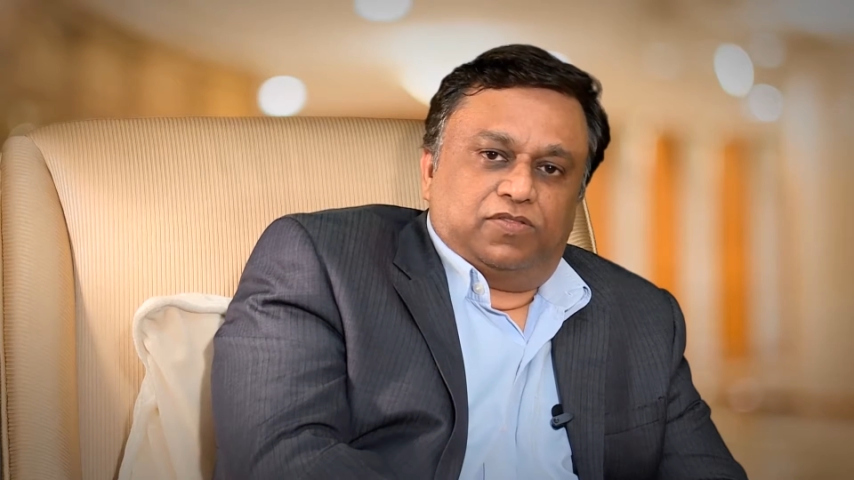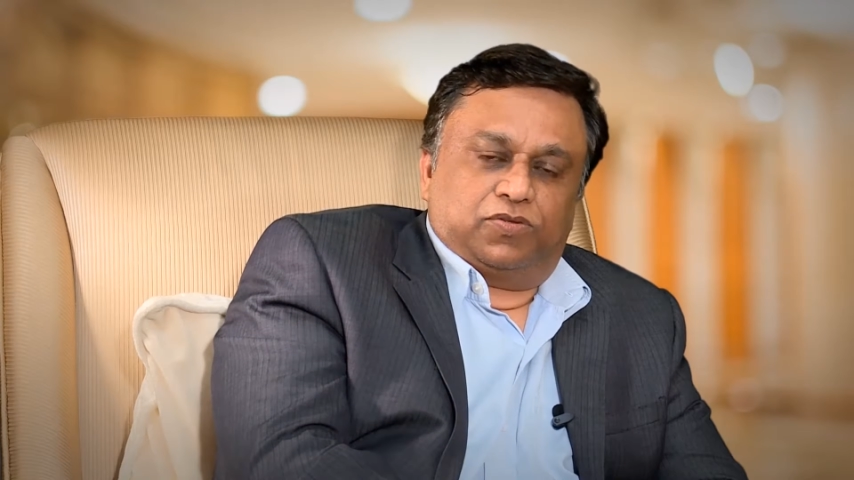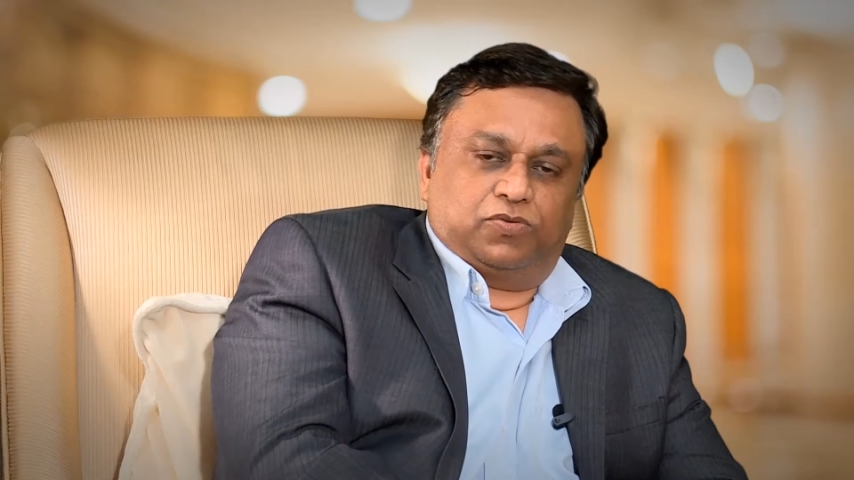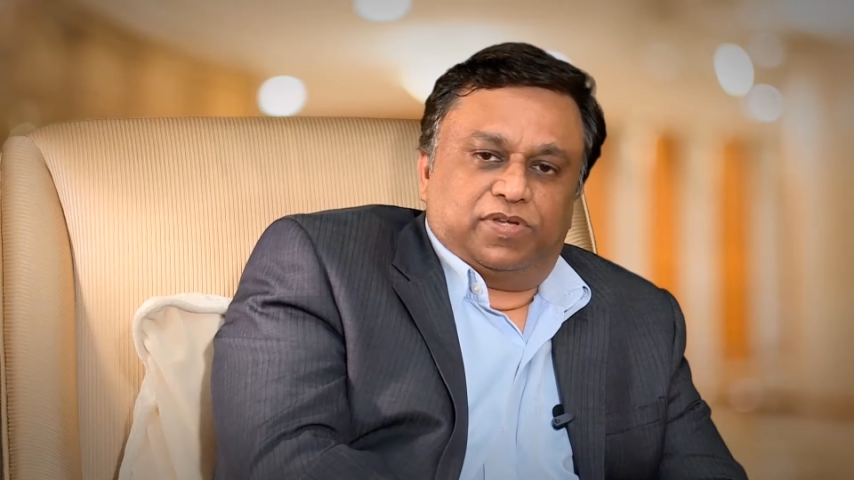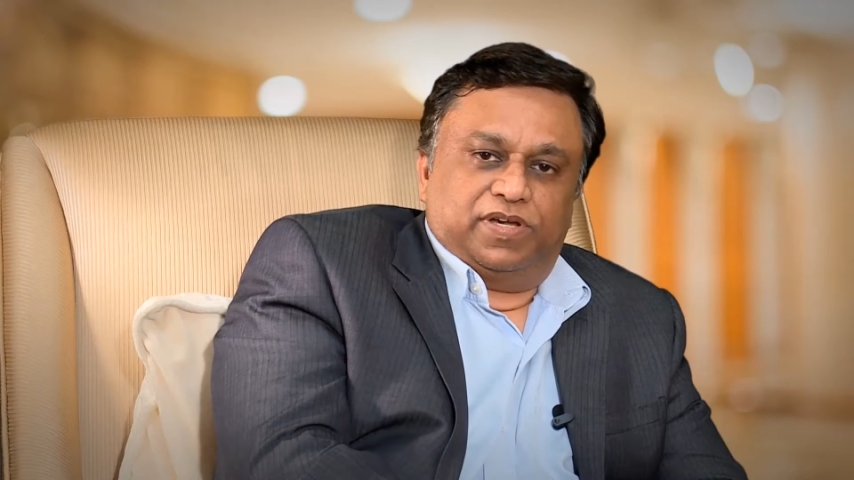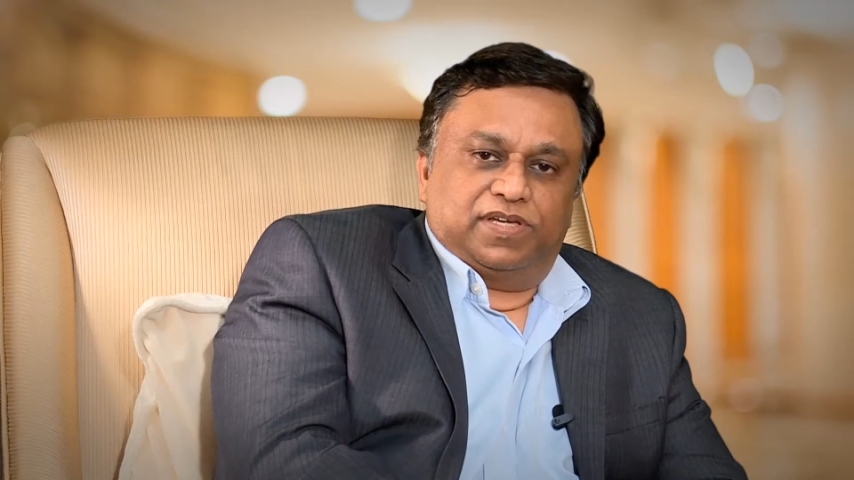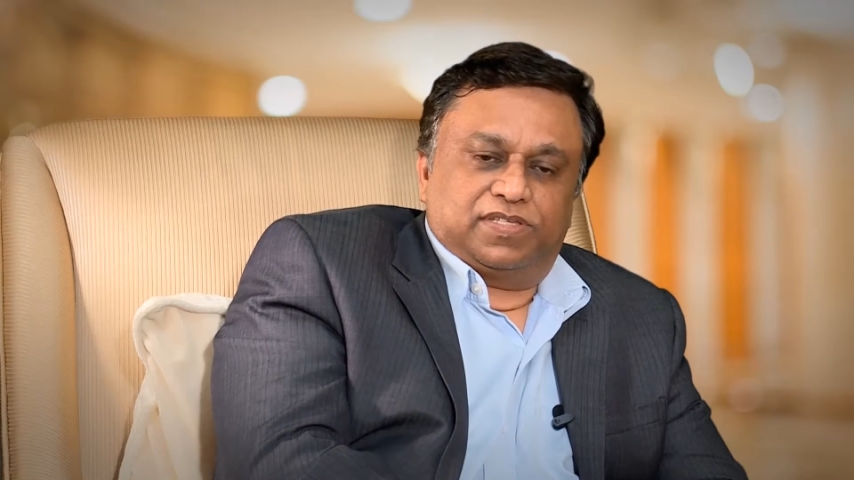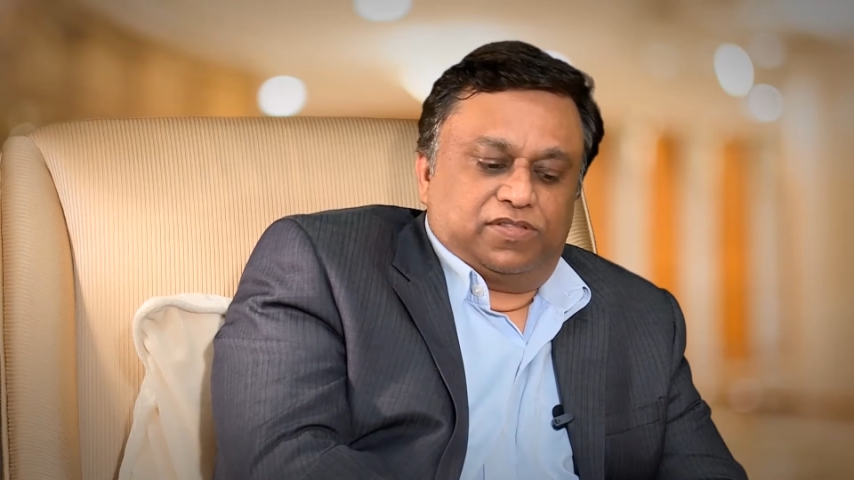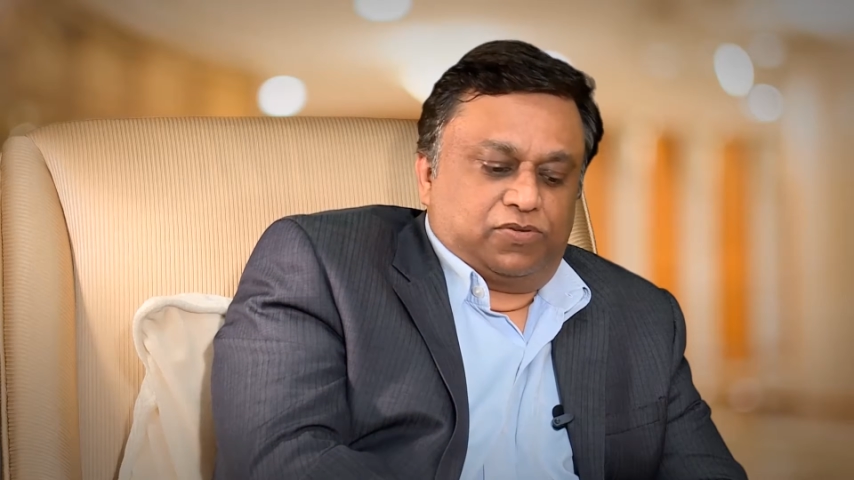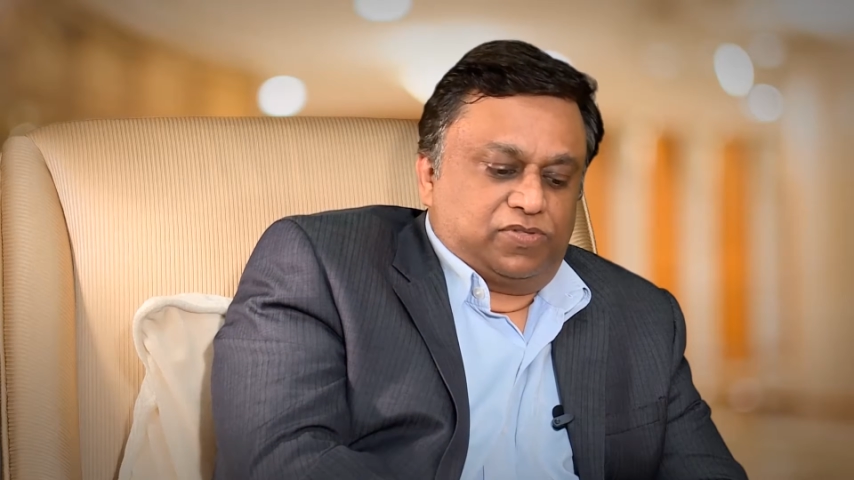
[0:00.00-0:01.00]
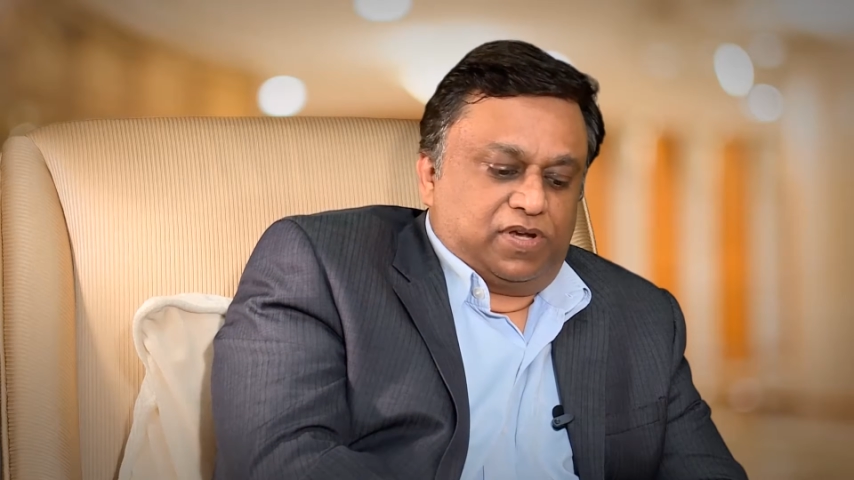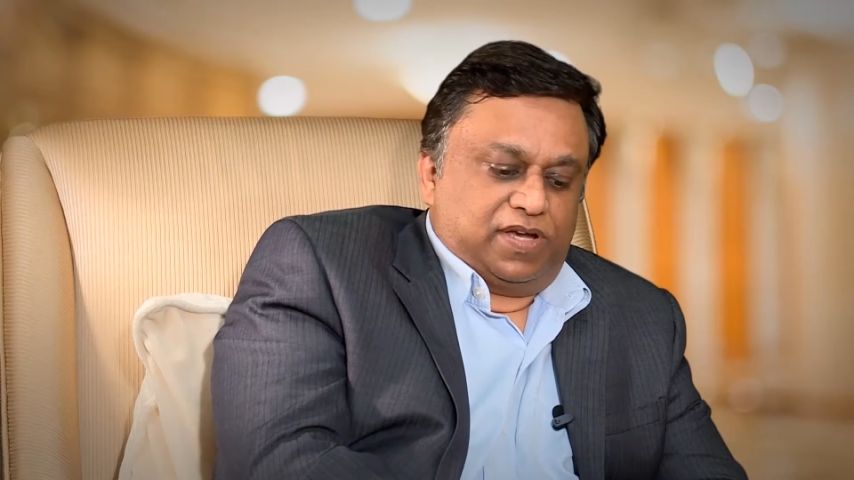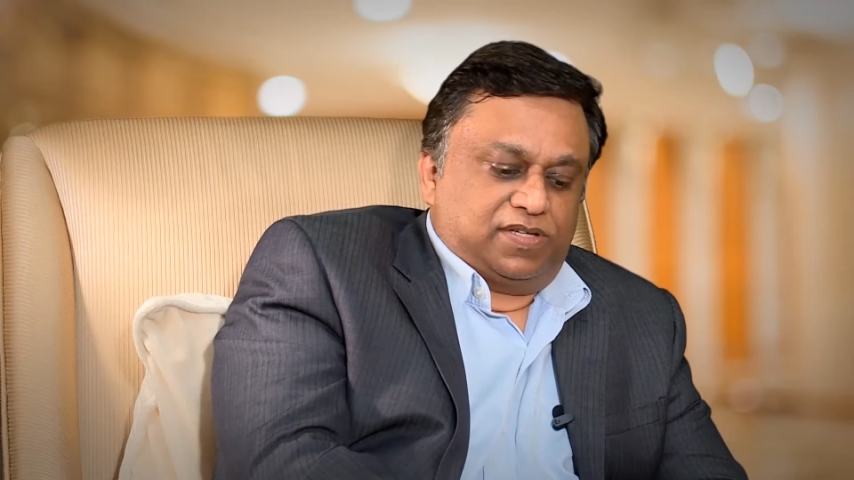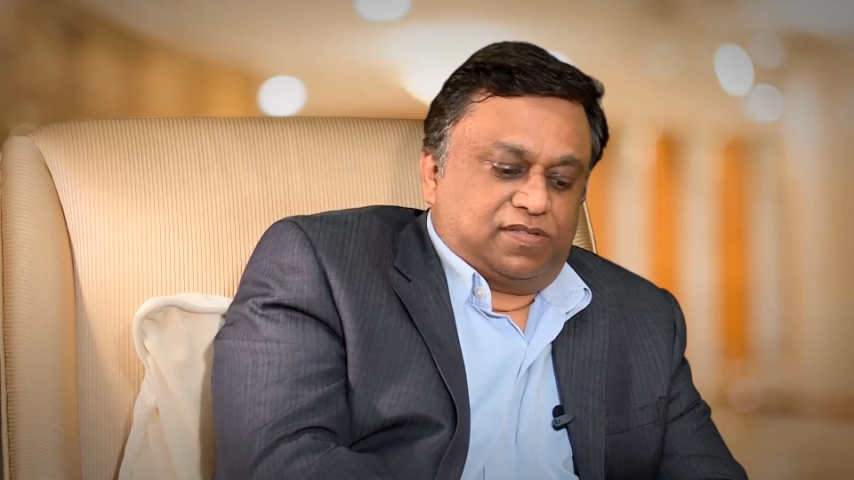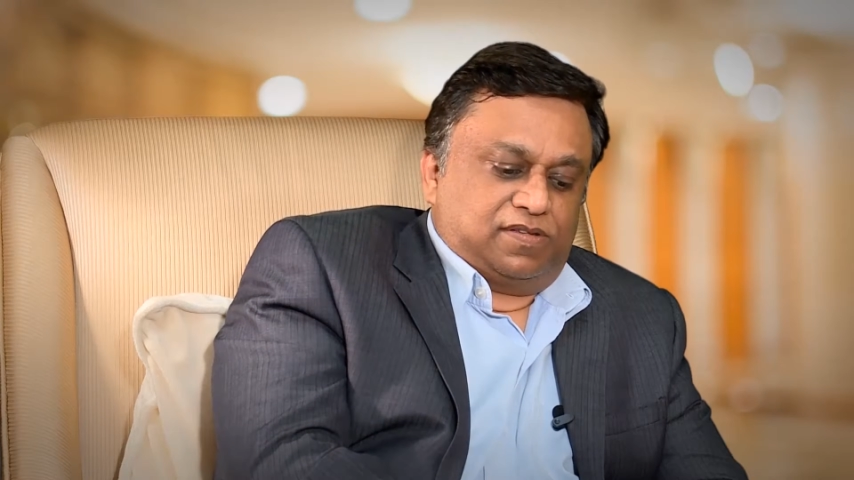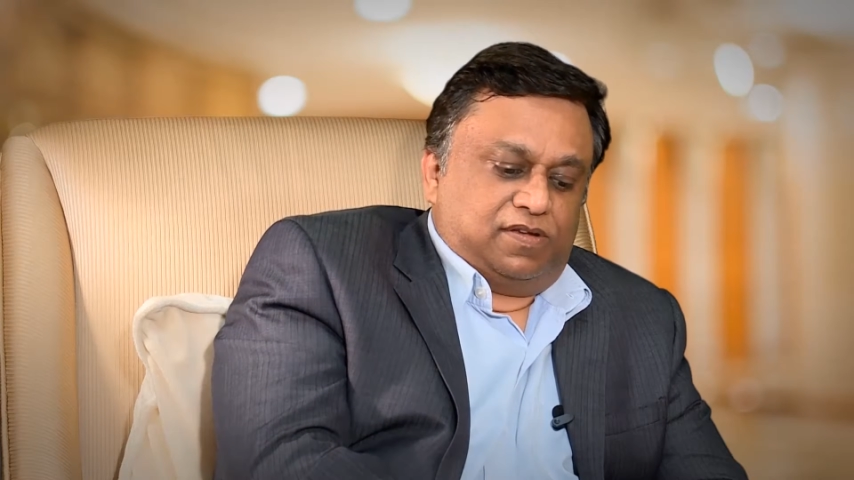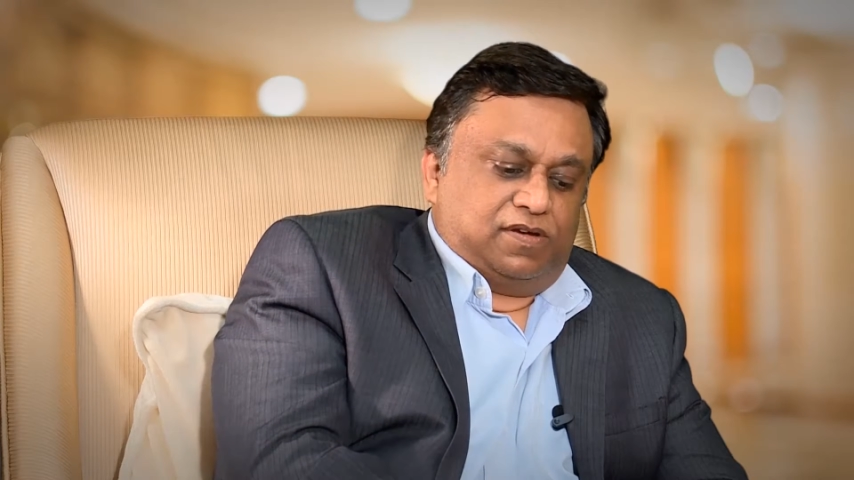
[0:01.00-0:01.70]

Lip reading: through the days and through the nights